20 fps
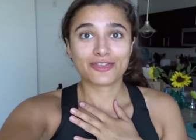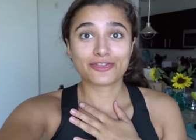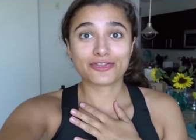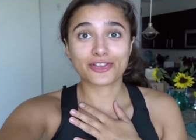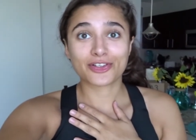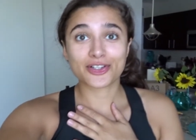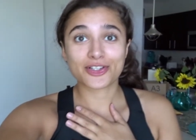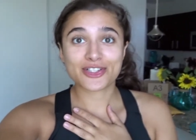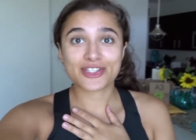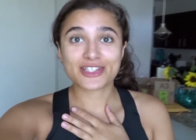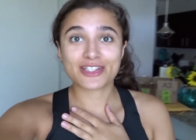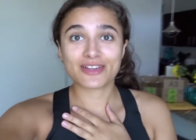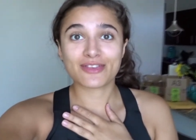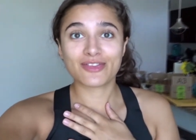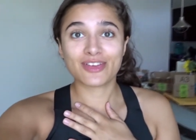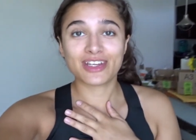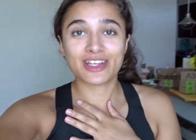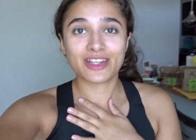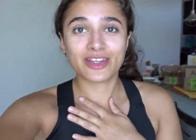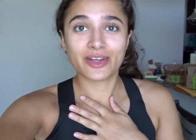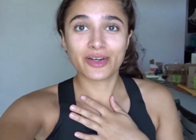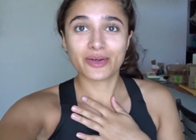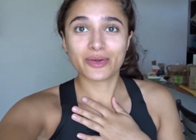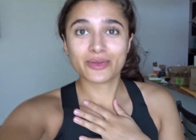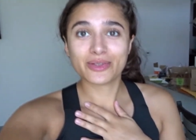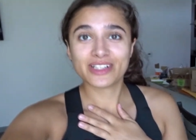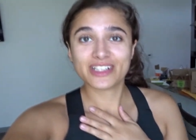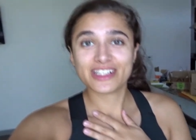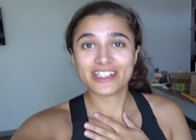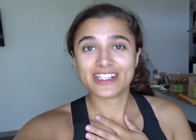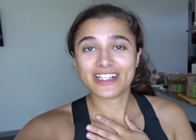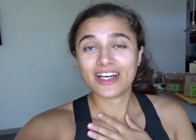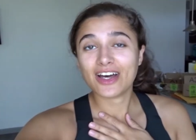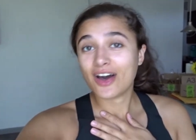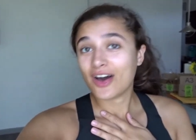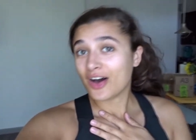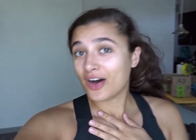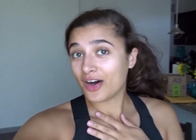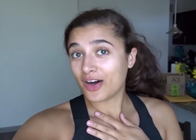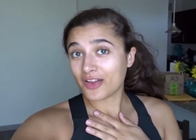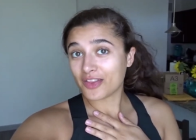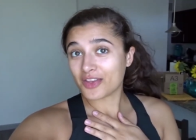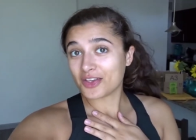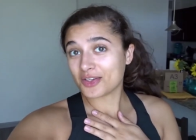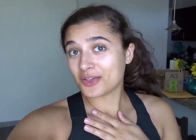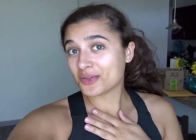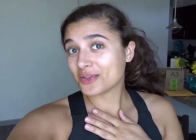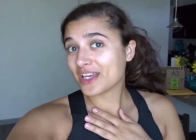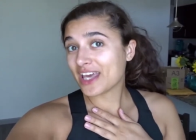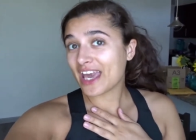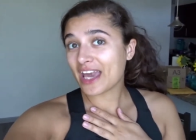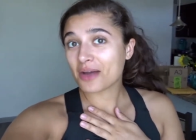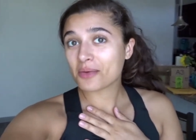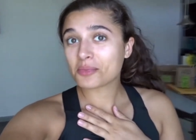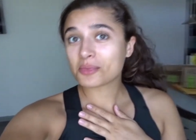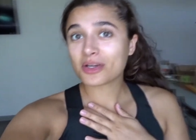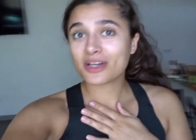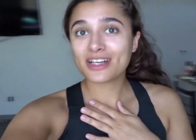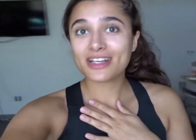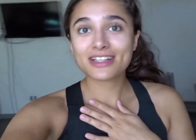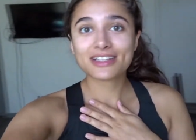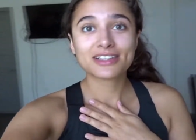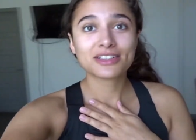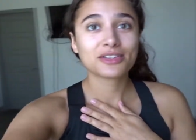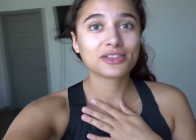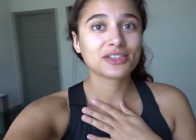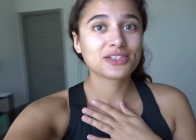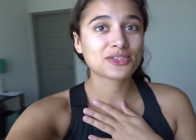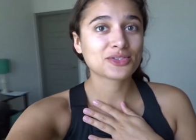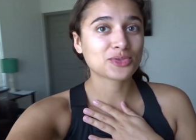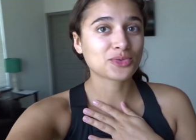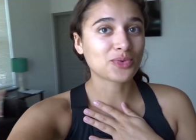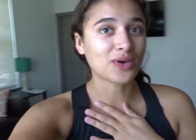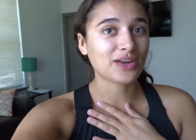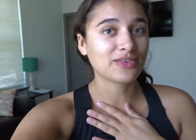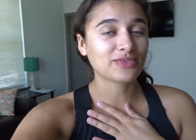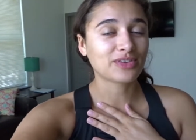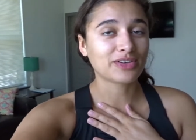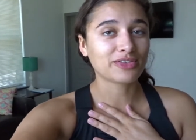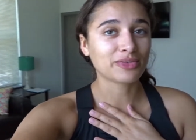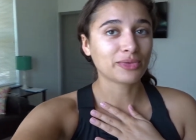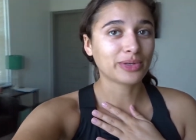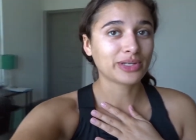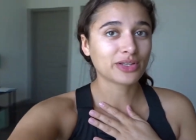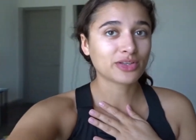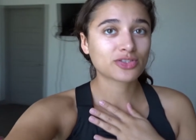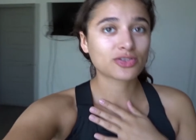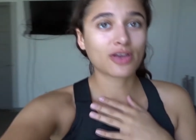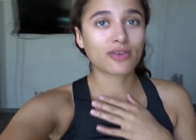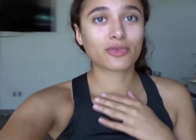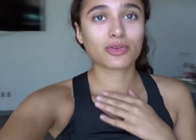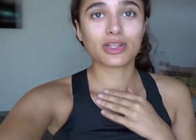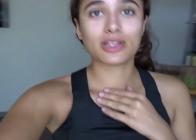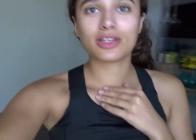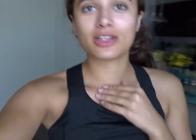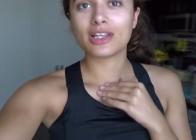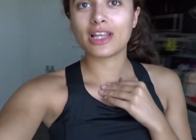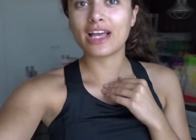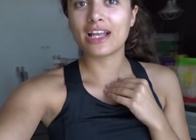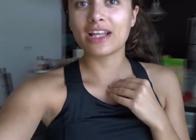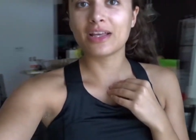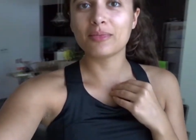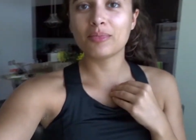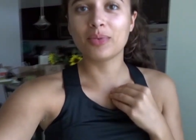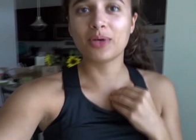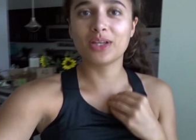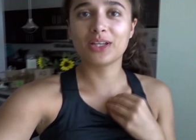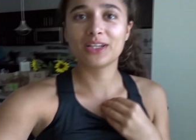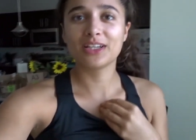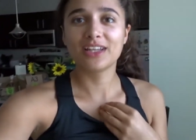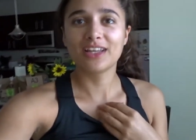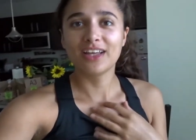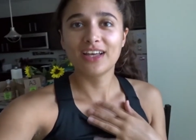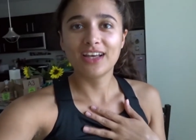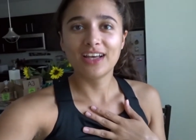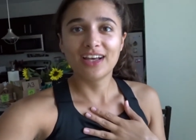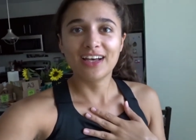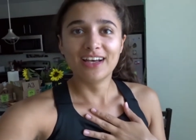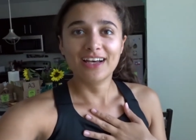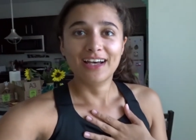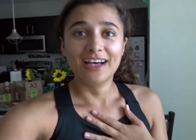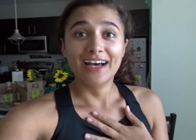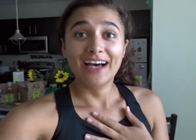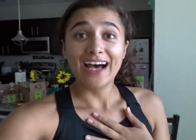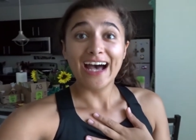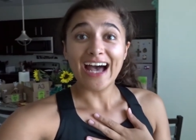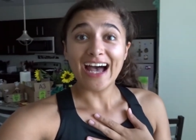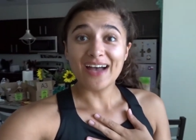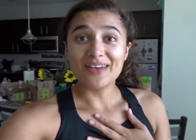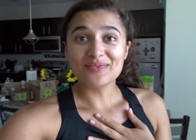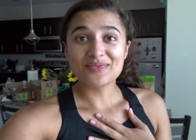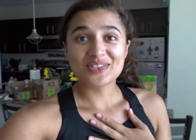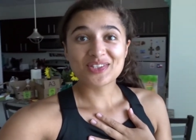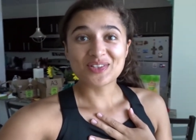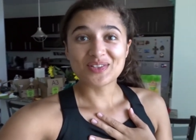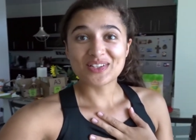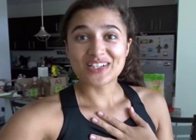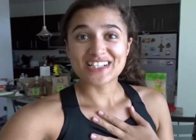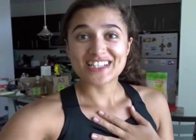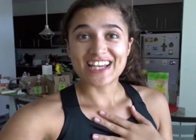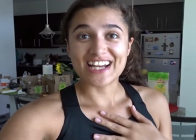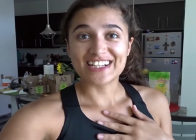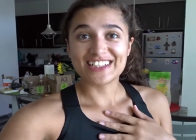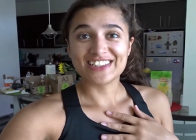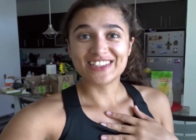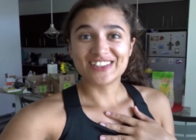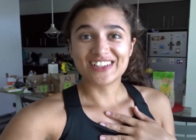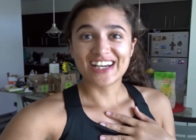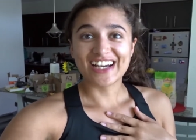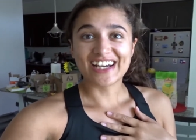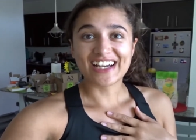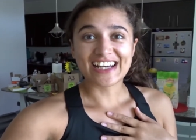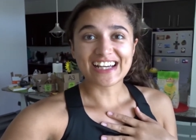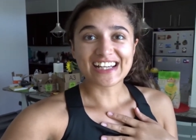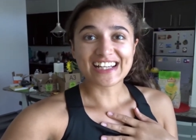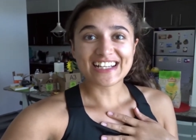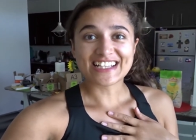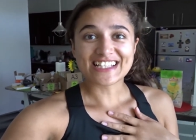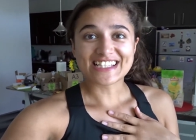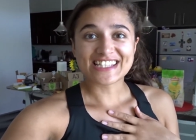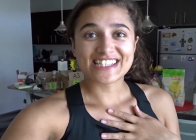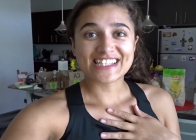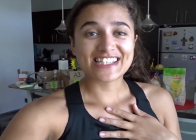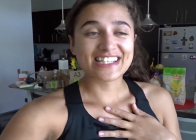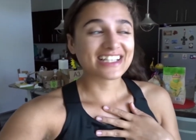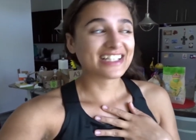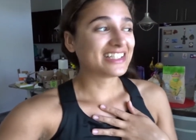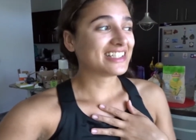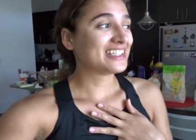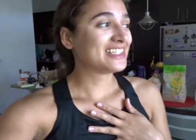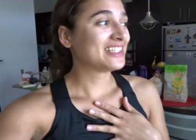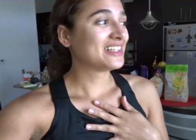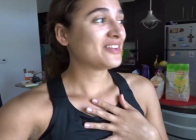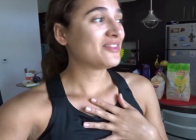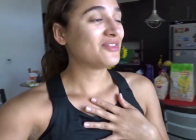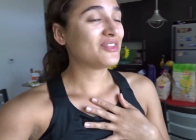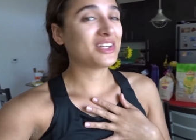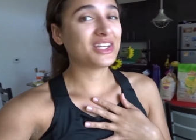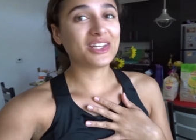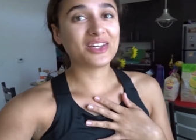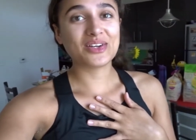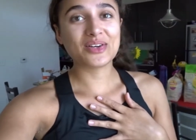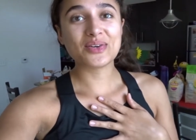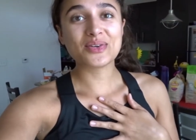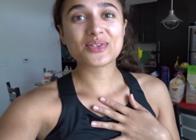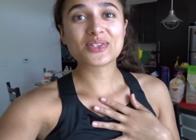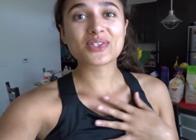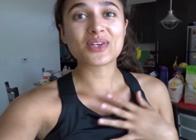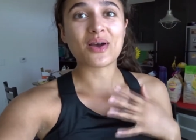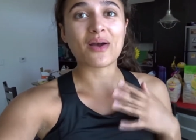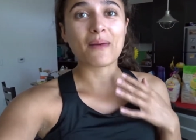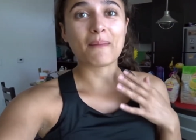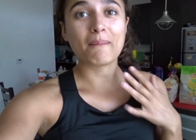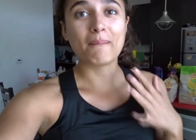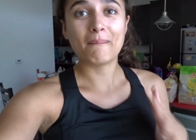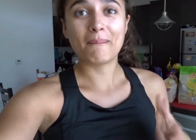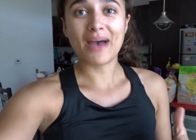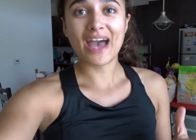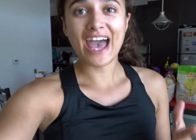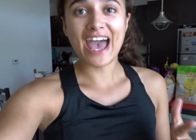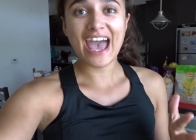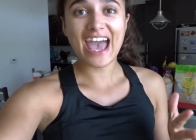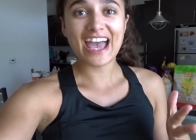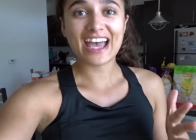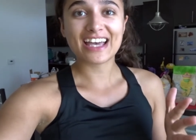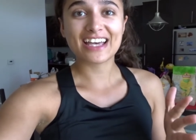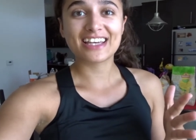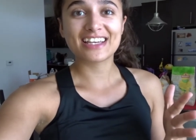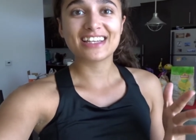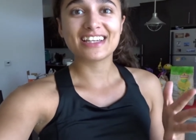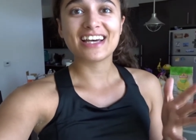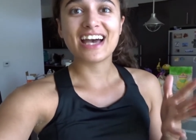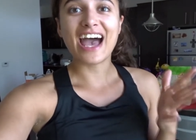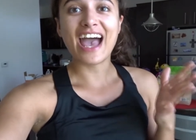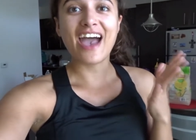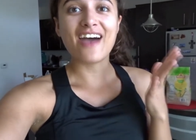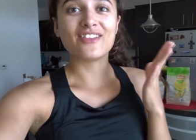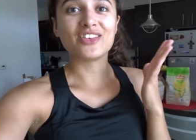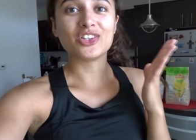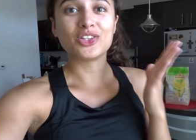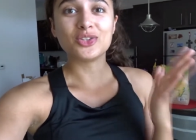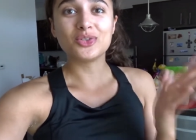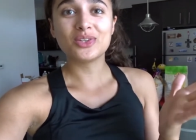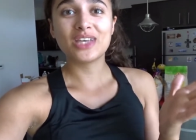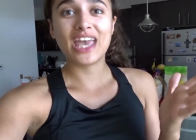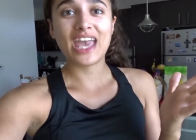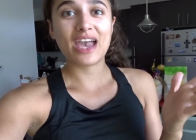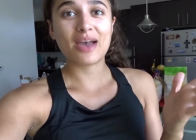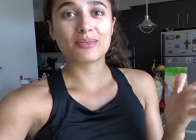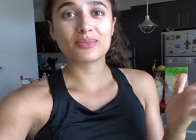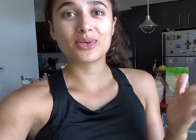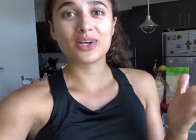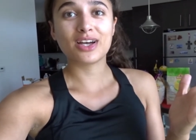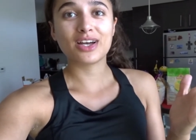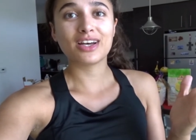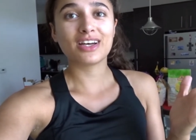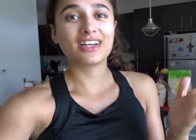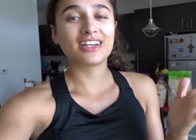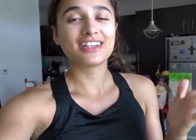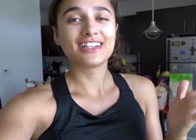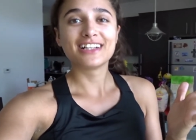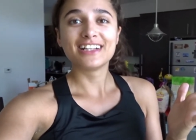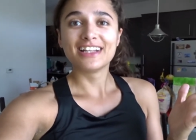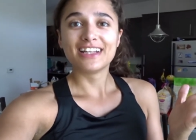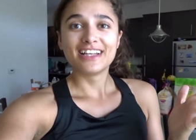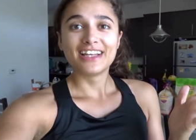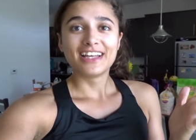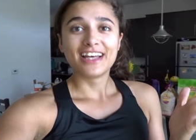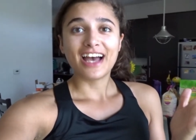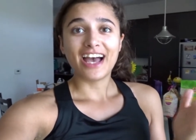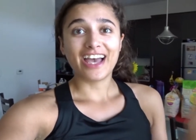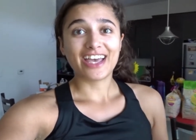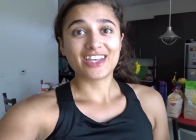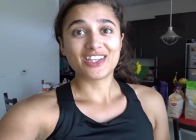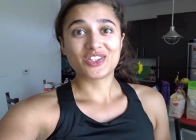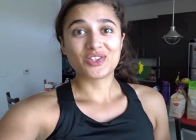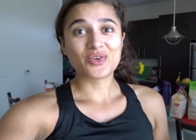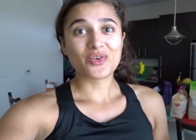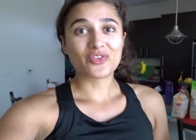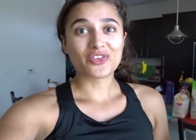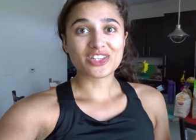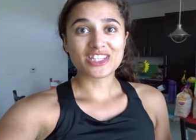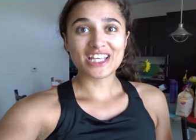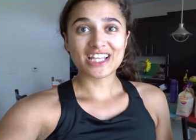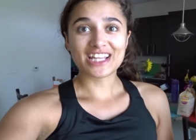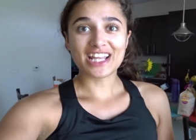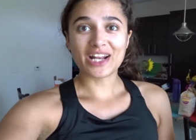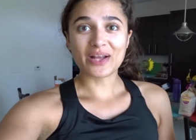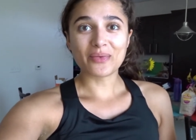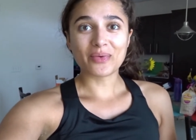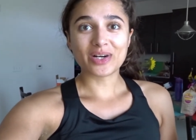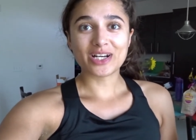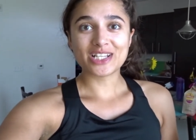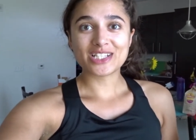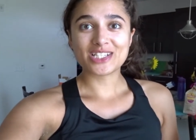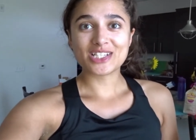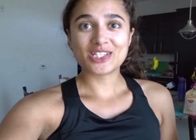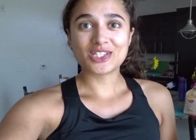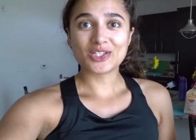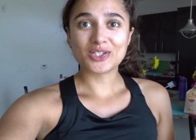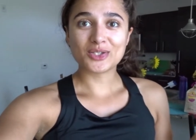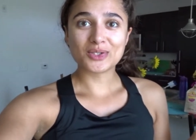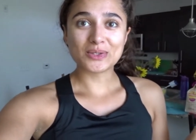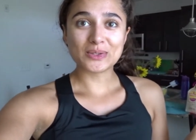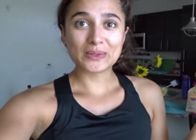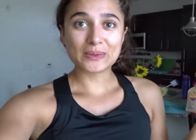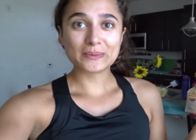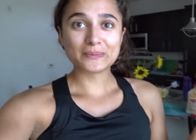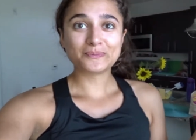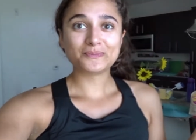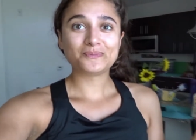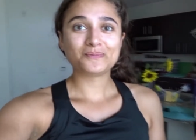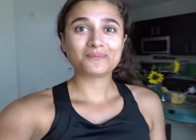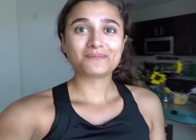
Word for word: first video on the new camera. This is right in front of a window, so I have really good lighting, but I'm so excited, you guys. Videos are back. I have a new camera. I can do everything that I wanted to do.